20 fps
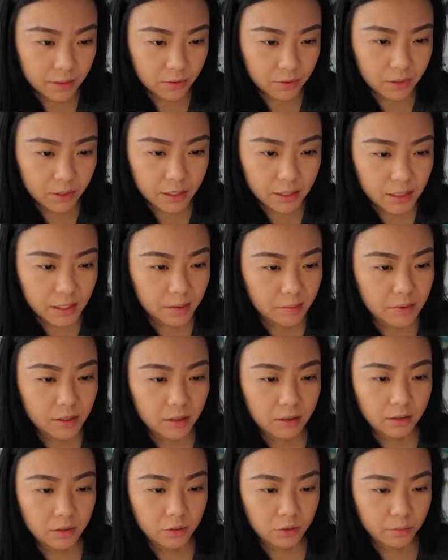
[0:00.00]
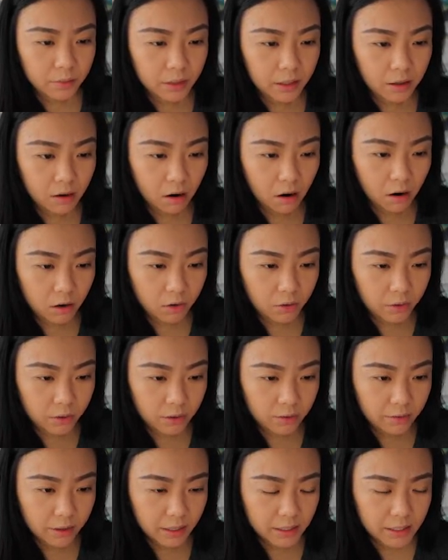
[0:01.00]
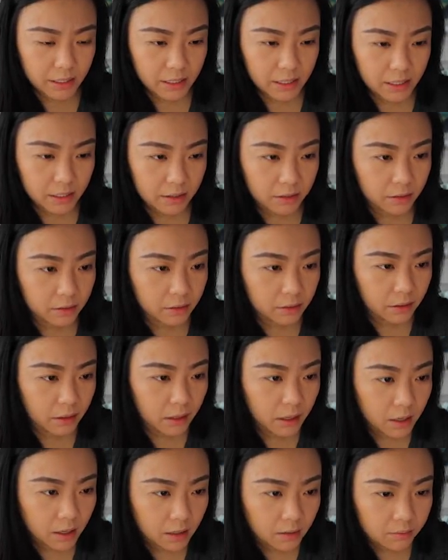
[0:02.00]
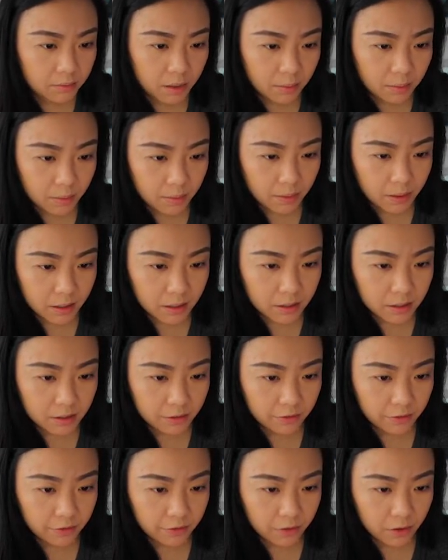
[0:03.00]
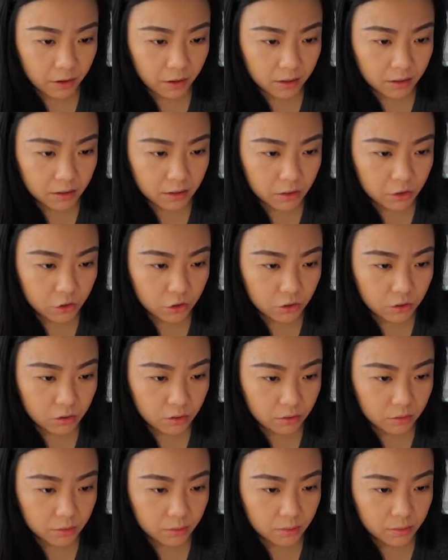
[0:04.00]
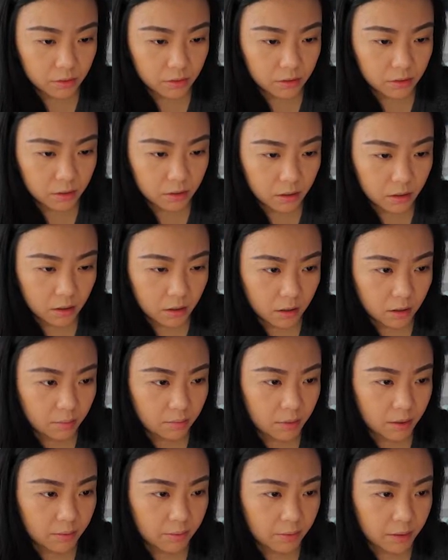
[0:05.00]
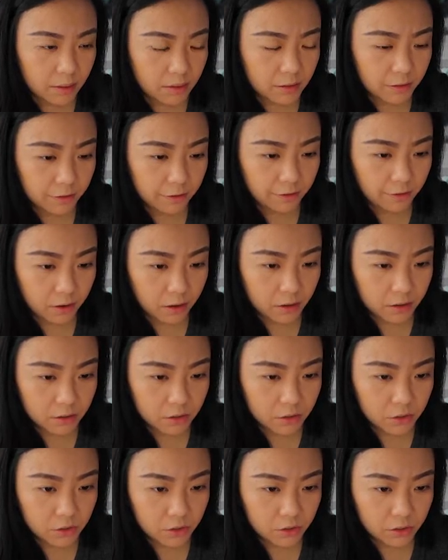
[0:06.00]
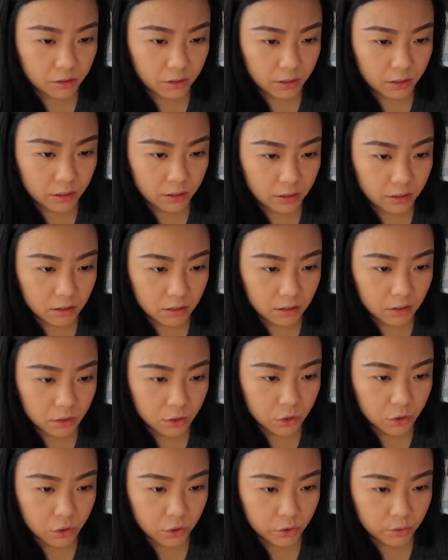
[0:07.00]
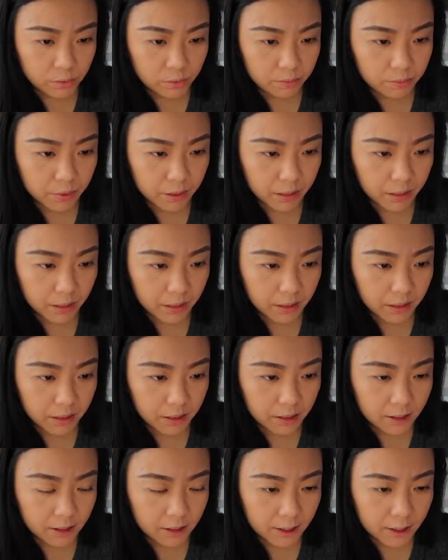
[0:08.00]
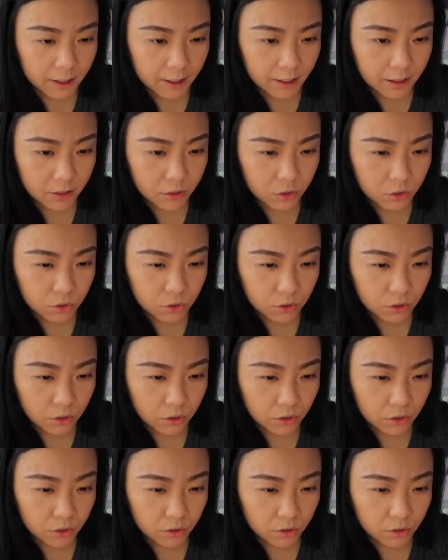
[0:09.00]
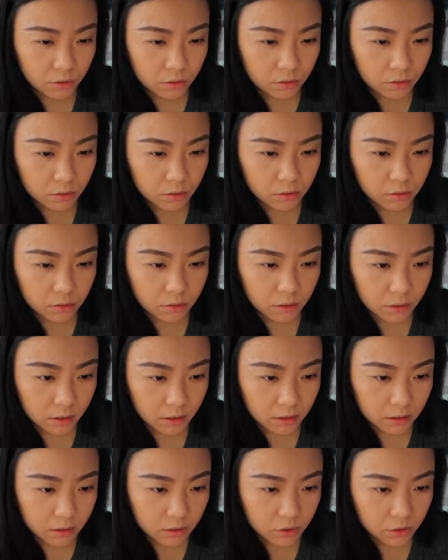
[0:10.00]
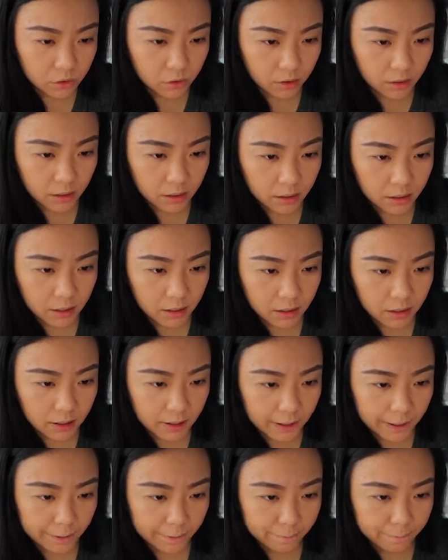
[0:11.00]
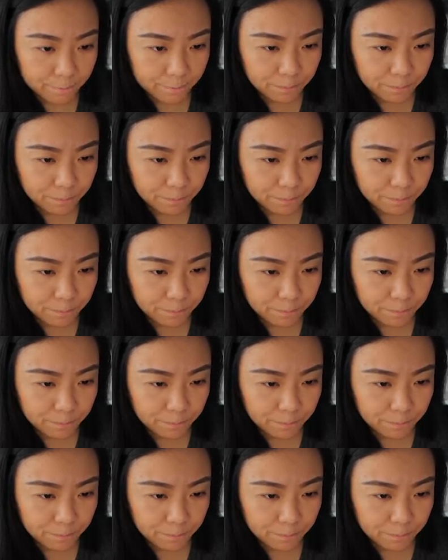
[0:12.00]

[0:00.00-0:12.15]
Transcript: this seems a little bit awkward, right, still? Maybe because the font, oops, maybe because the fonts are like too big. So, okay, let's try.